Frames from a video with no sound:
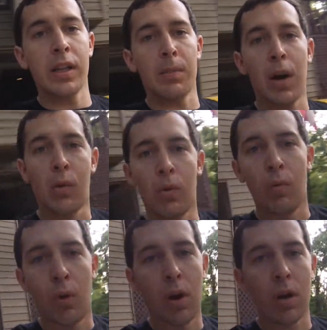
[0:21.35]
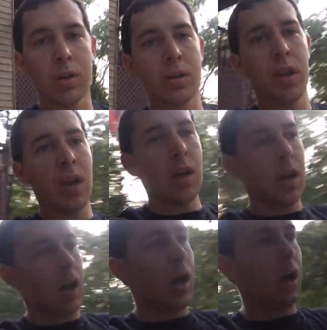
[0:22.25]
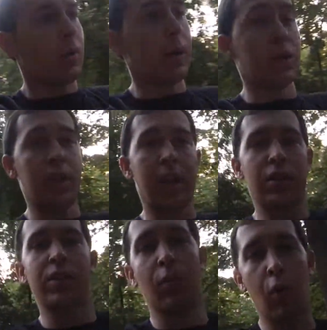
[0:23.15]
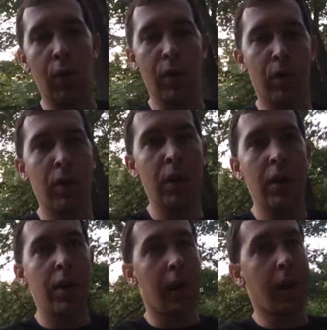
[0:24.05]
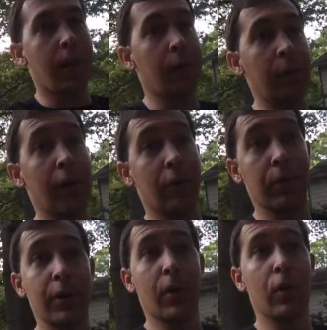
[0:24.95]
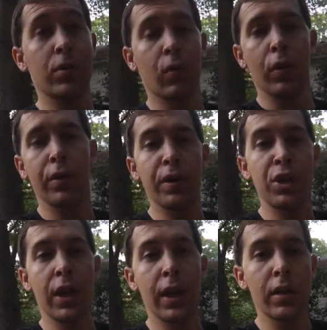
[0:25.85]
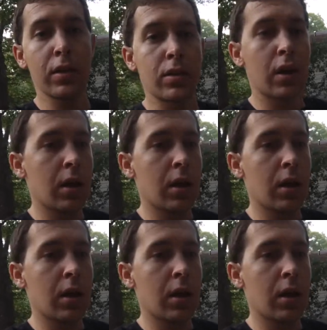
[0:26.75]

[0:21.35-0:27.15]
get the Mach 1 washed. We're gonna change some oil. We got 3 cars oil to change.